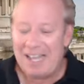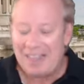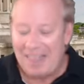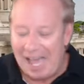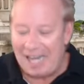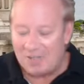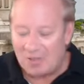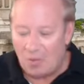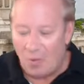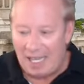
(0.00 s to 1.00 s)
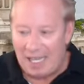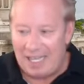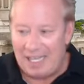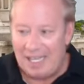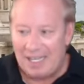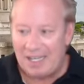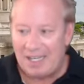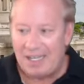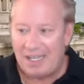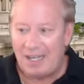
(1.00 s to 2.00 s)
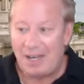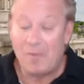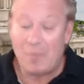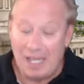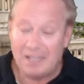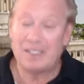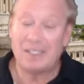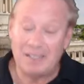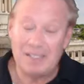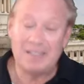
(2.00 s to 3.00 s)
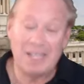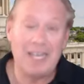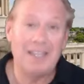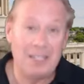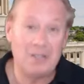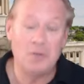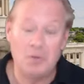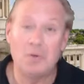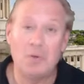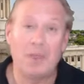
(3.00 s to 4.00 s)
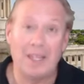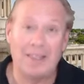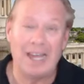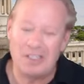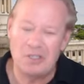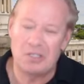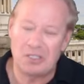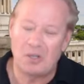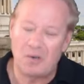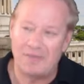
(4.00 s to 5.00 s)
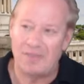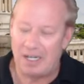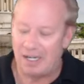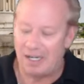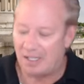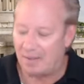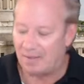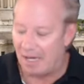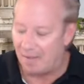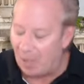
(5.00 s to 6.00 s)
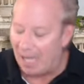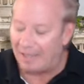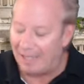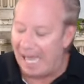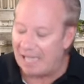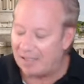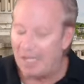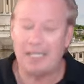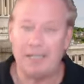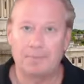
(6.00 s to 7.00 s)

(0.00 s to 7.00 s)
that is a way of basically saying that you do think that. You just don't have the guts to go and say it. But last night,